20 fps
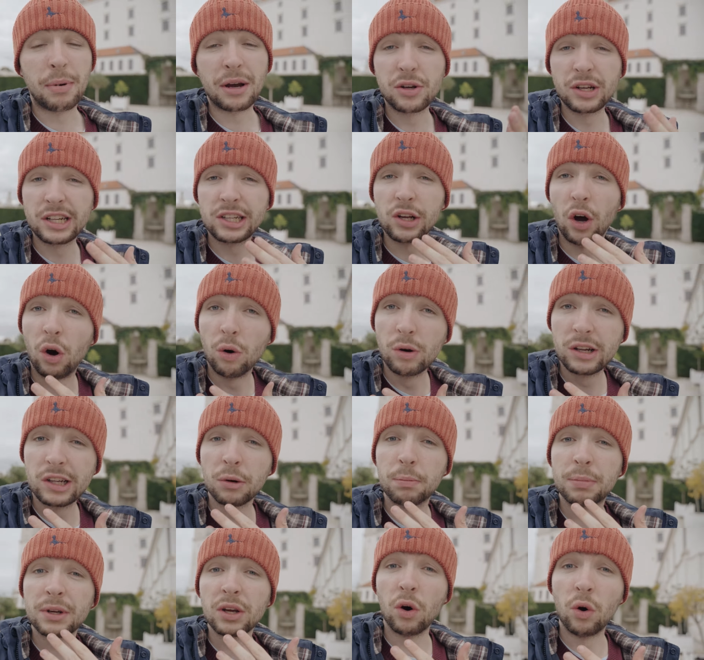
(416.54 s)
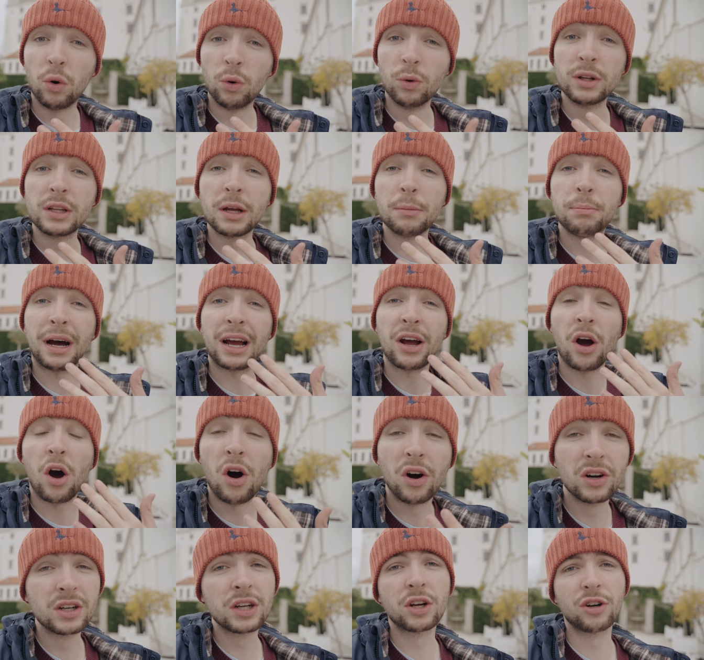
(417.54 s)
but it used to also be owned by
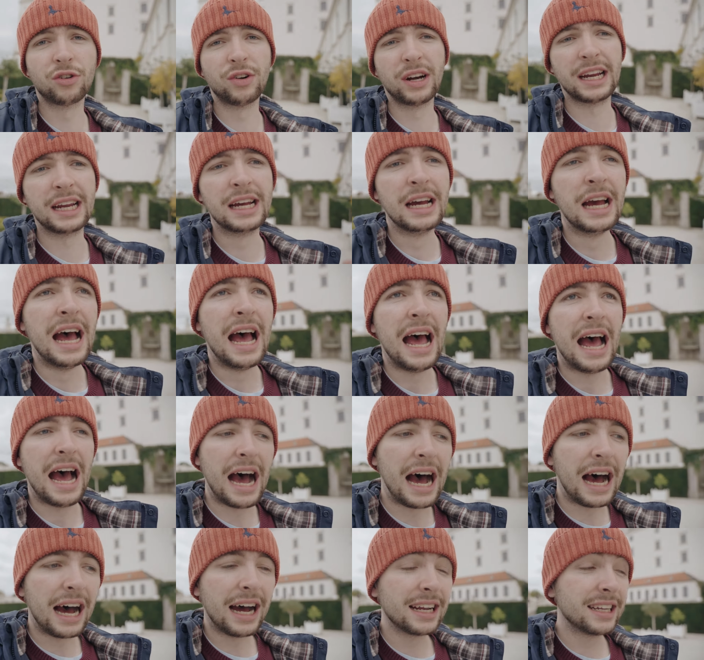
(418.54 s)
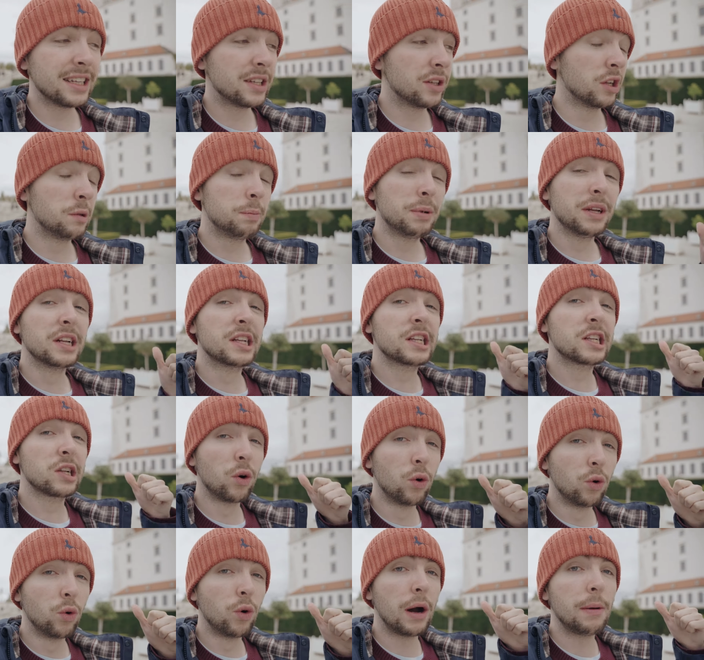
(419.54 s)
Hungary. And there's been
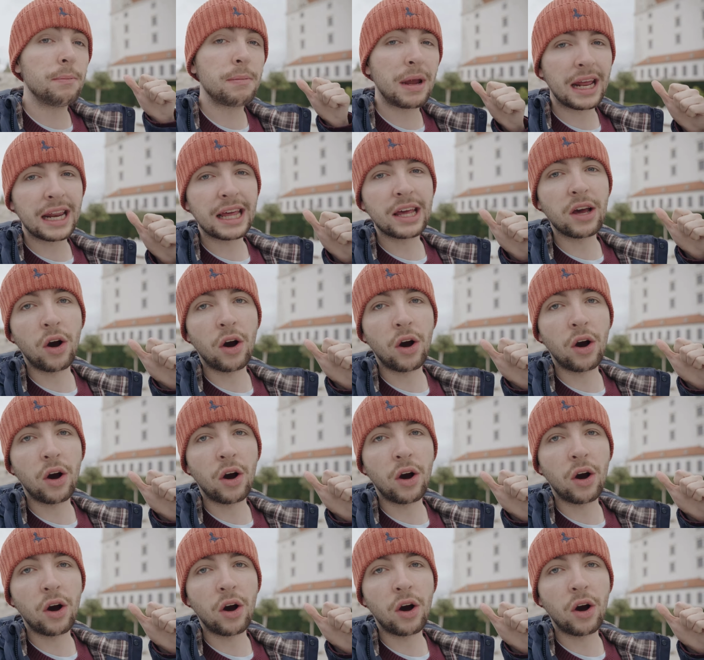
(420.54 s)
so many